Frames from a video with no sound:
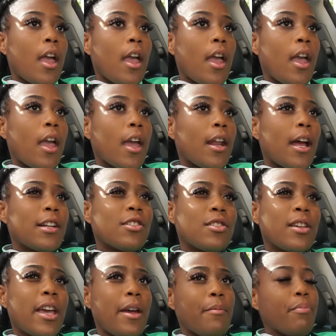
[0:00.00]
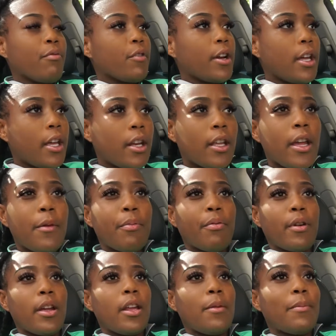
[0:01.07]
And I just kept praying,
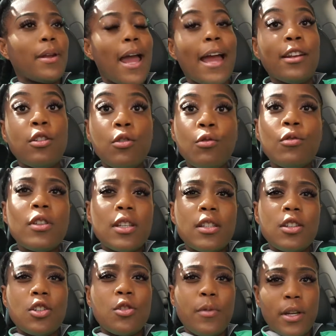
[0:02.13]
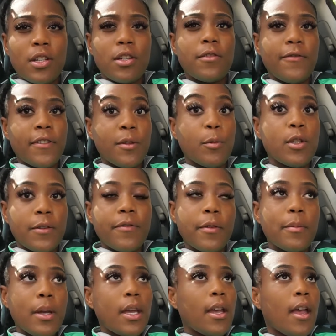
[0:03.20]
but I knew this situation was for
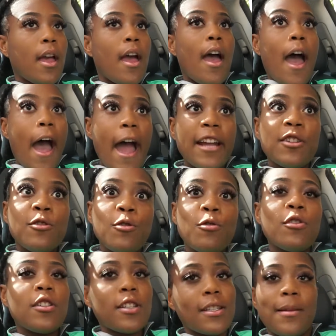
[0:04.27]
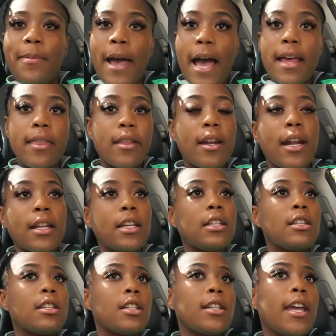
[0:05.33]
me. I knew this is the path that I
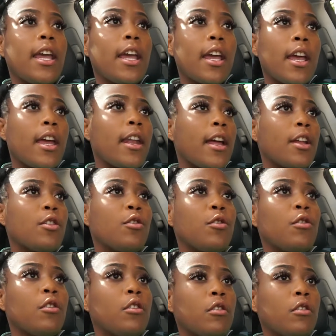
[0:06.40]
needed to take. And I knew,